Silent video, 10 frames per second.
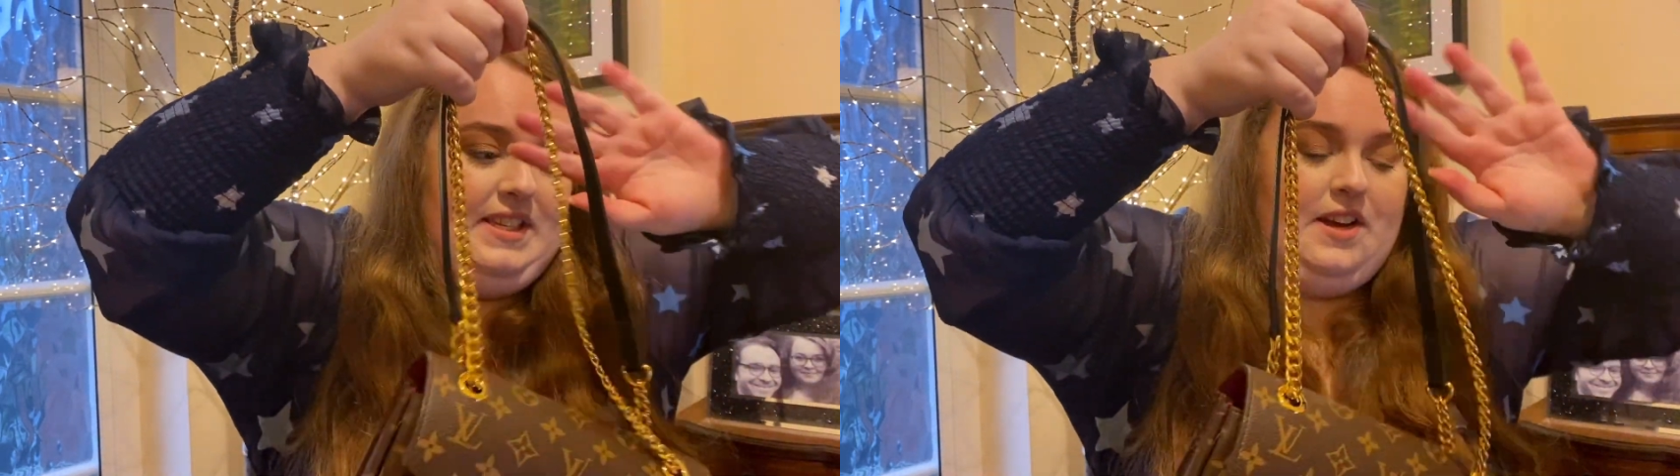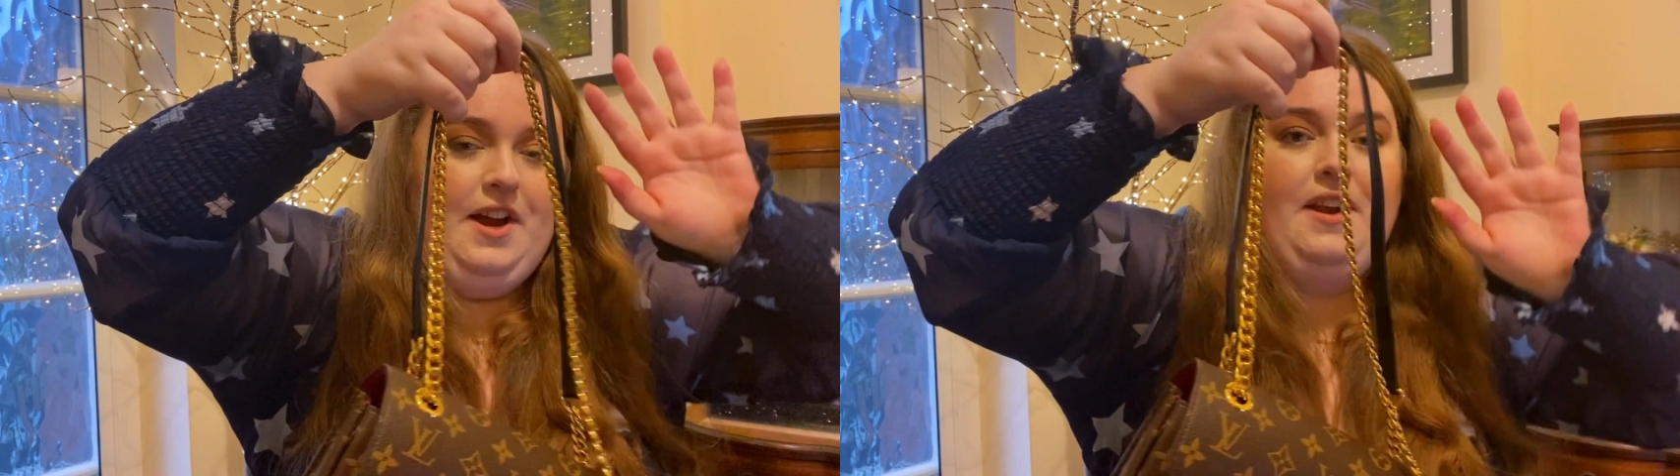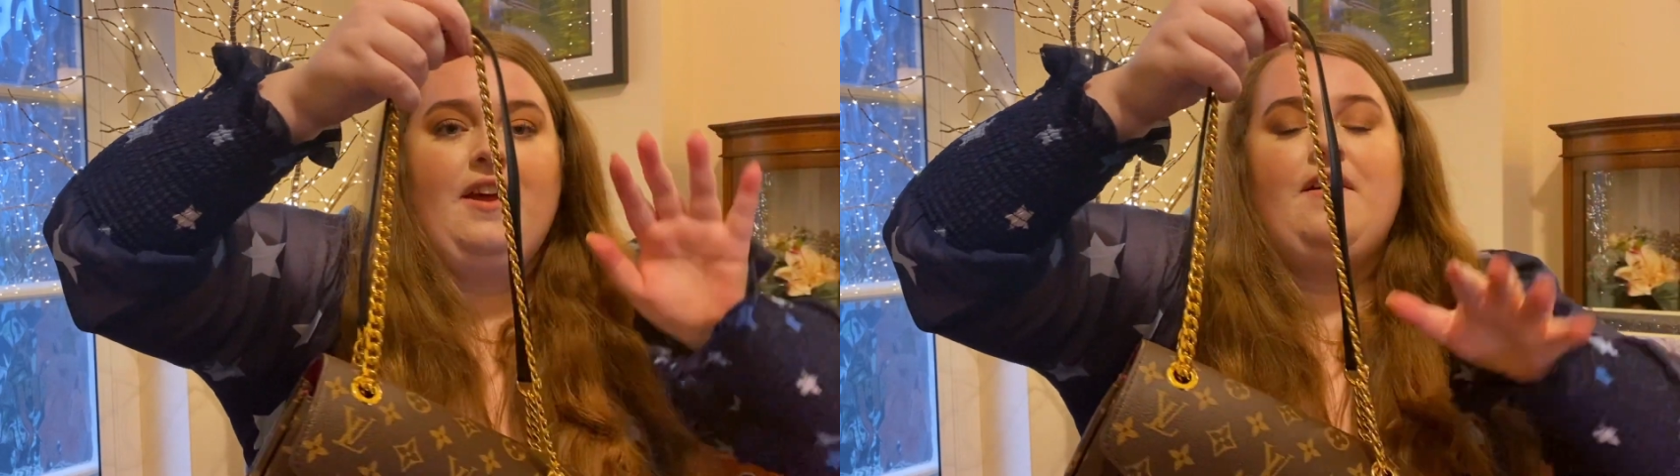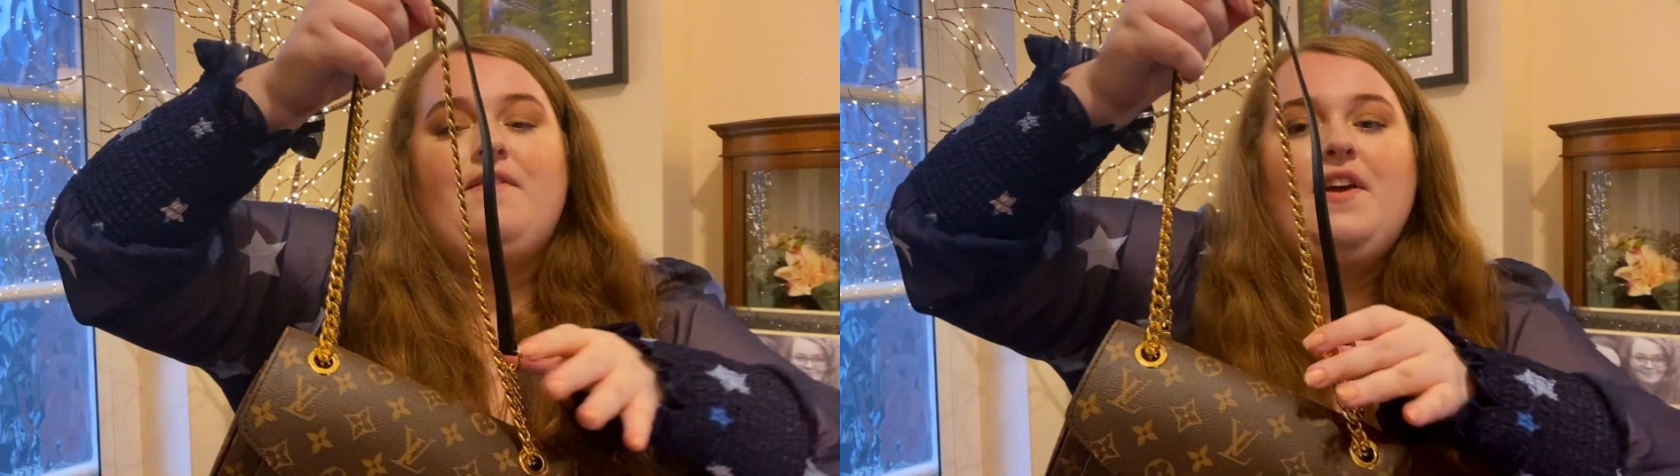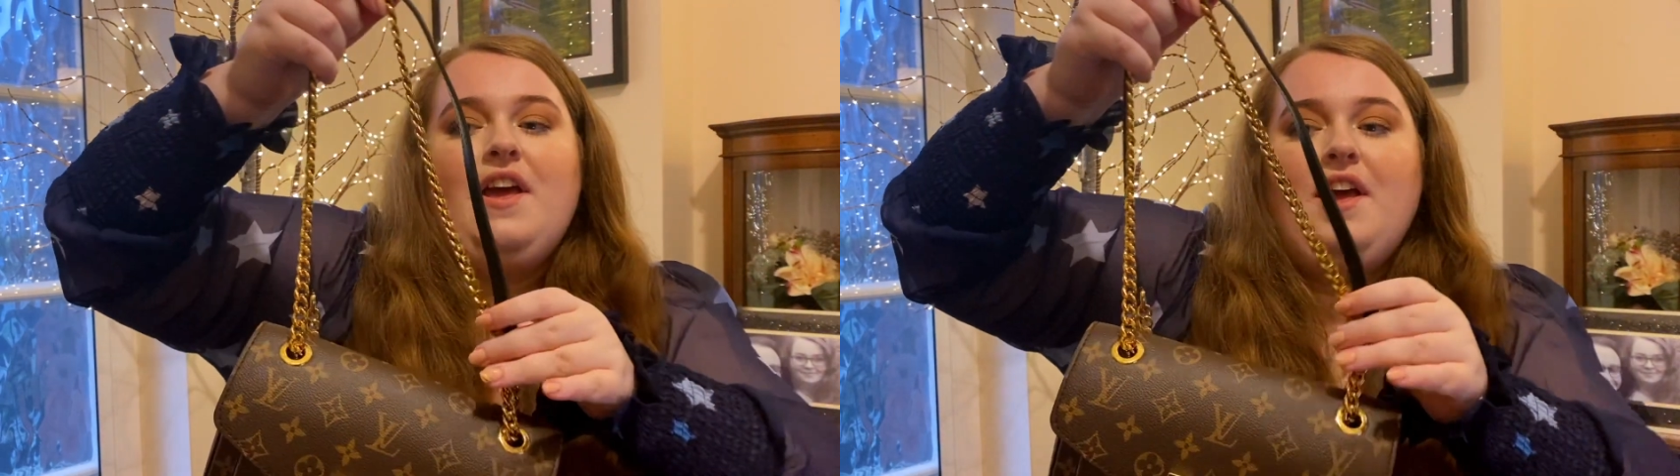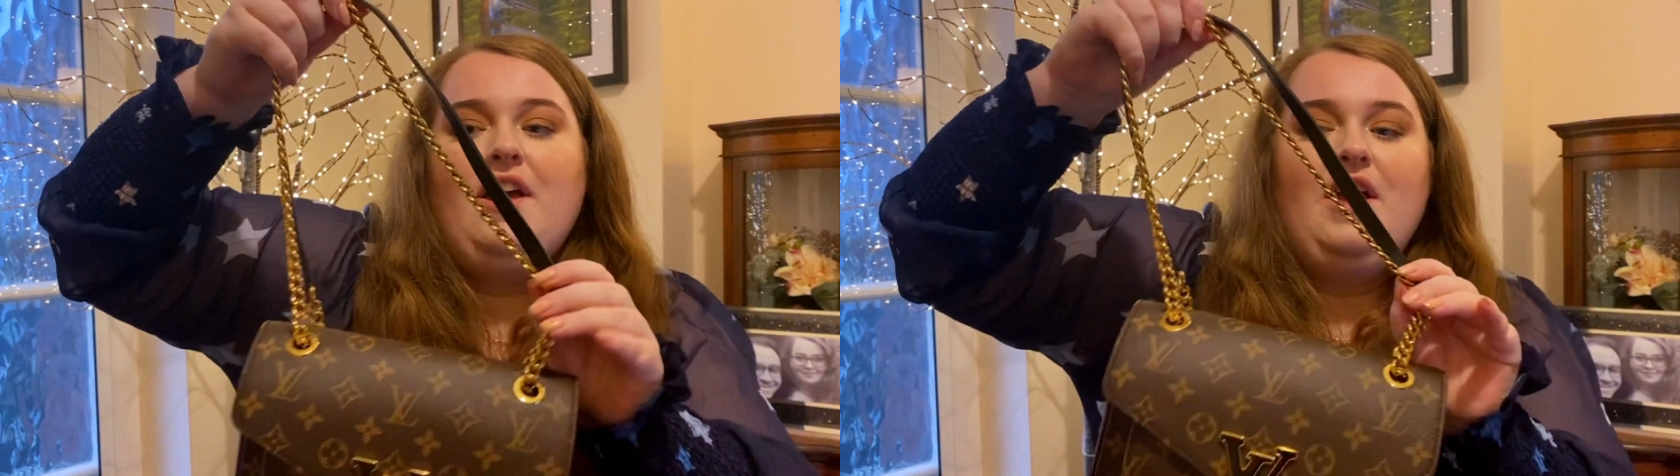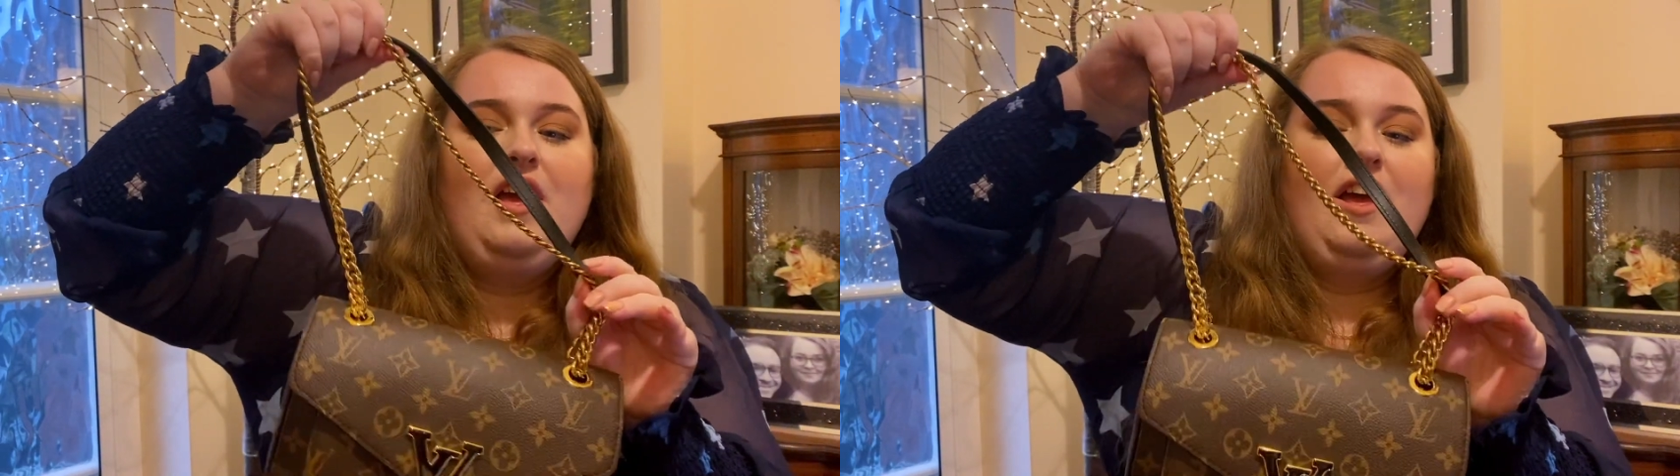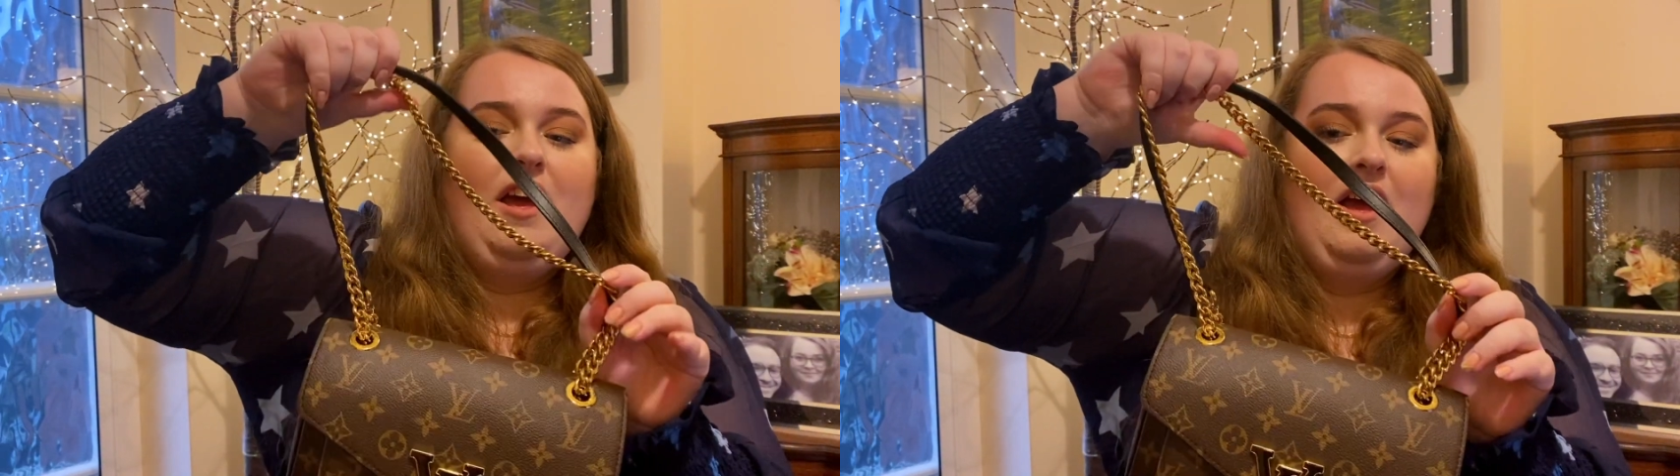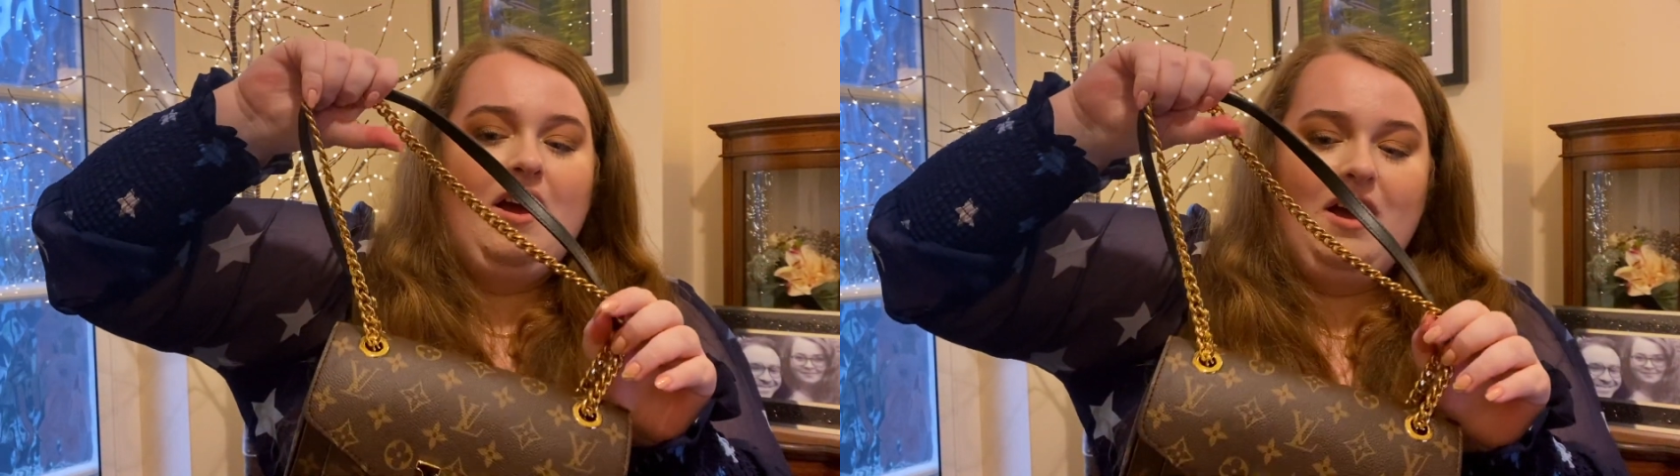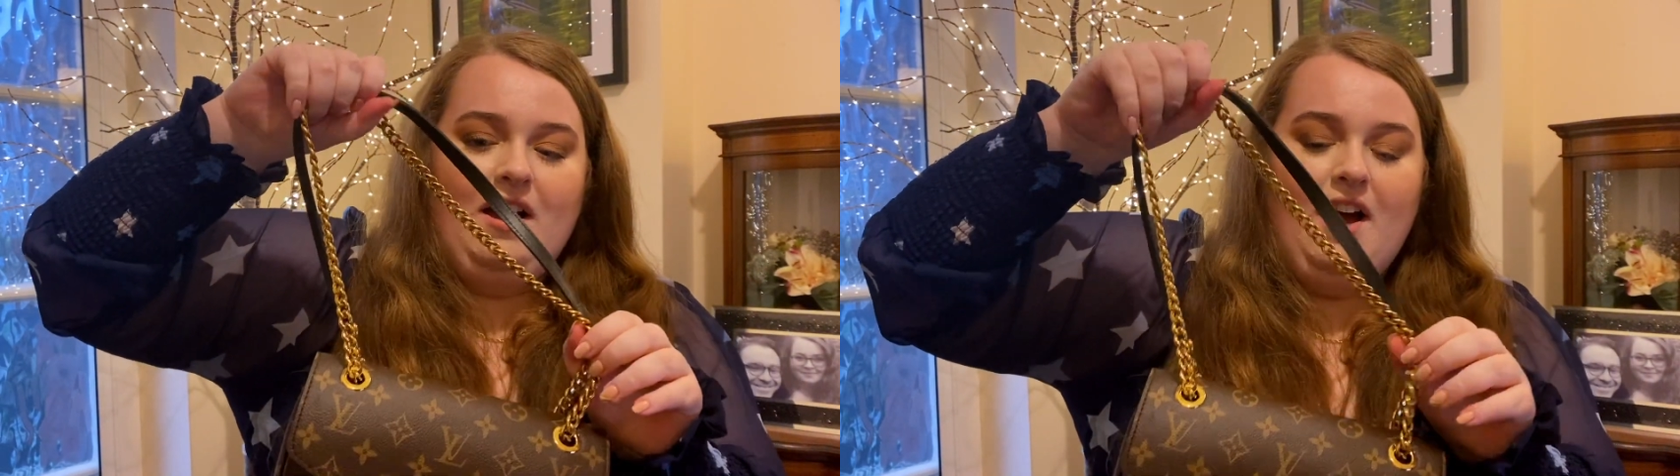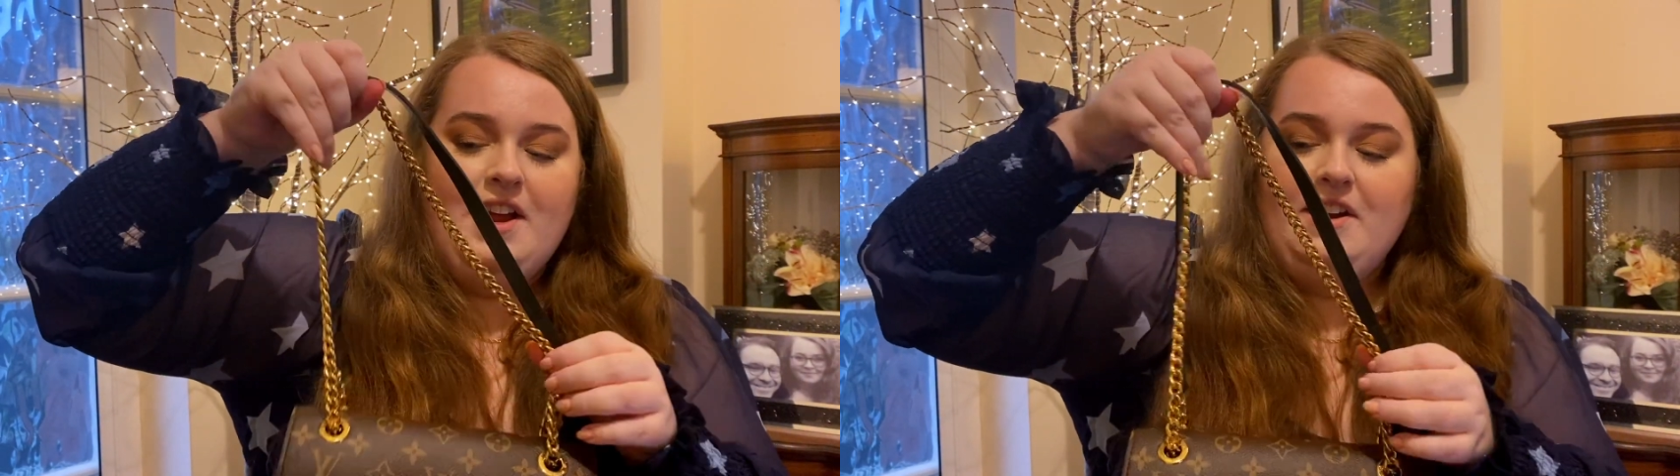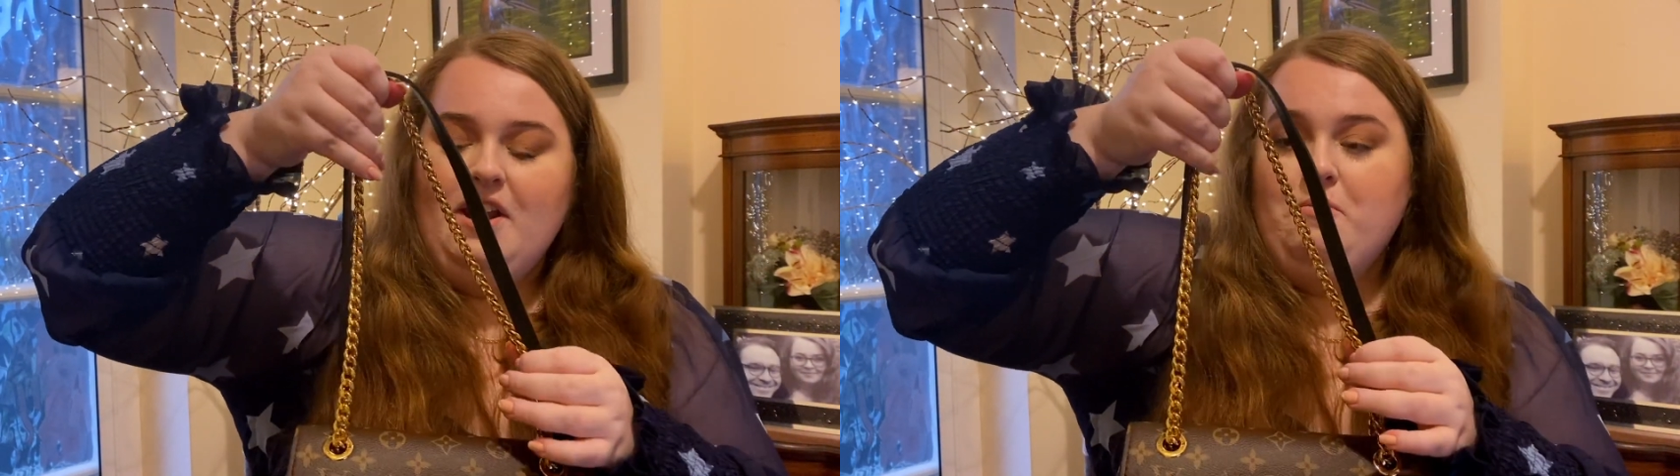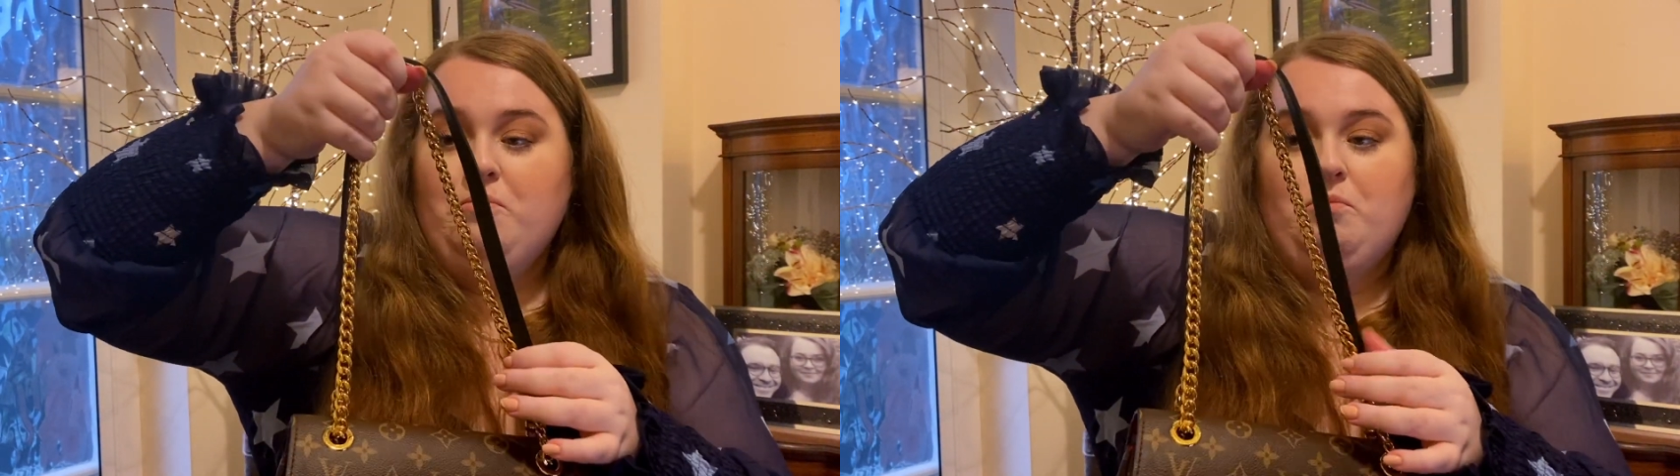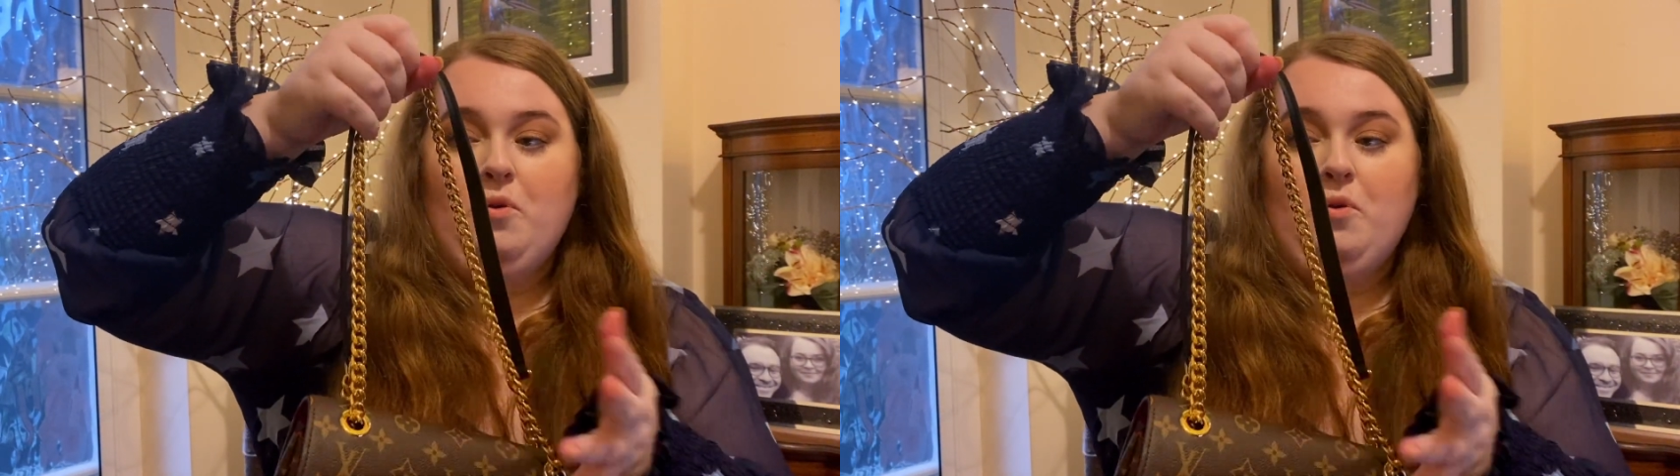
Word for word: kind of I don't know